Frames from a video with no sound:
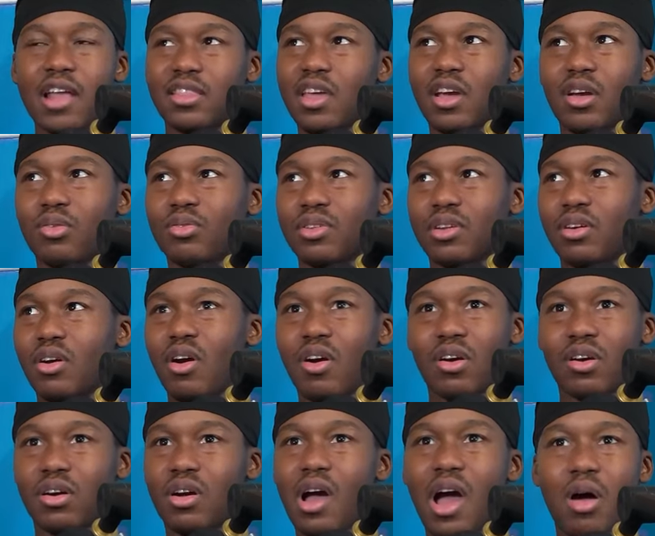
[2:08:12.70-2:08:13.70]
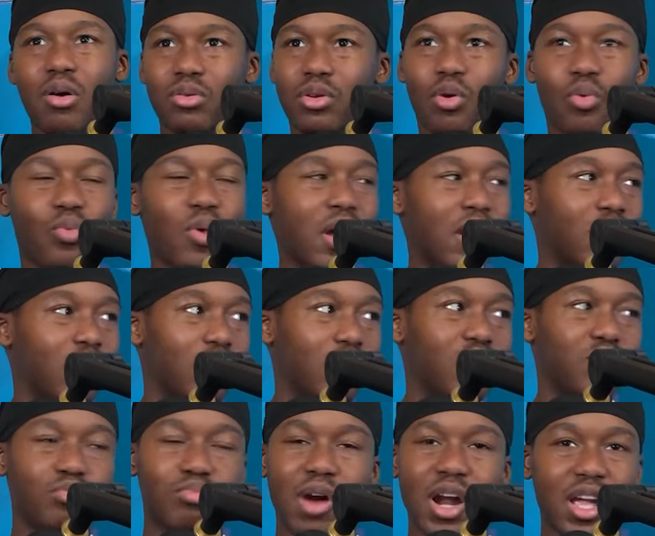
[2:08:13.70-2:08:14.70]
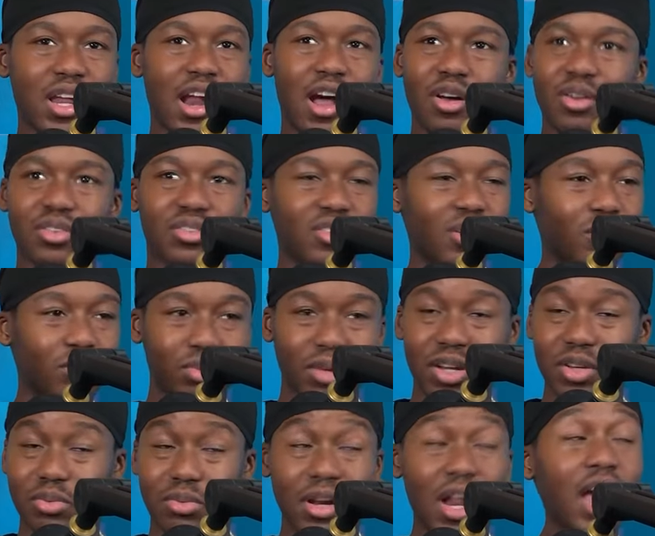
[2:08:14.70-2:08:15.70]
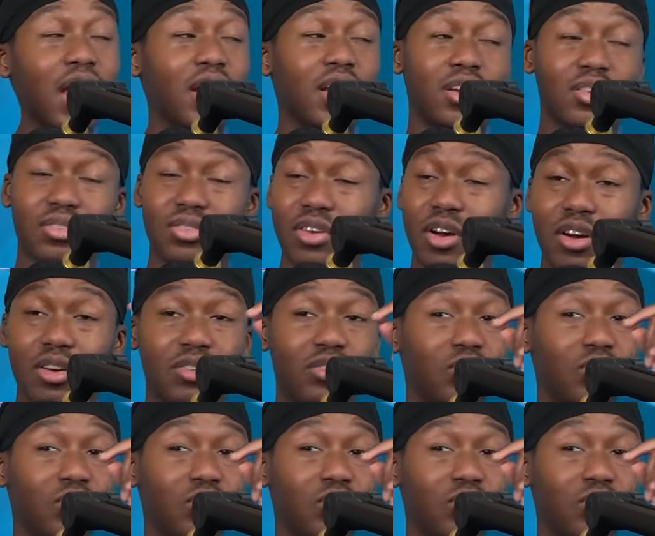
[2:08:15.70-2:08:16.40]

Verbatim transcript: I think it was in the arc. I don't know where he, was breaking out of someplace, but that nigga started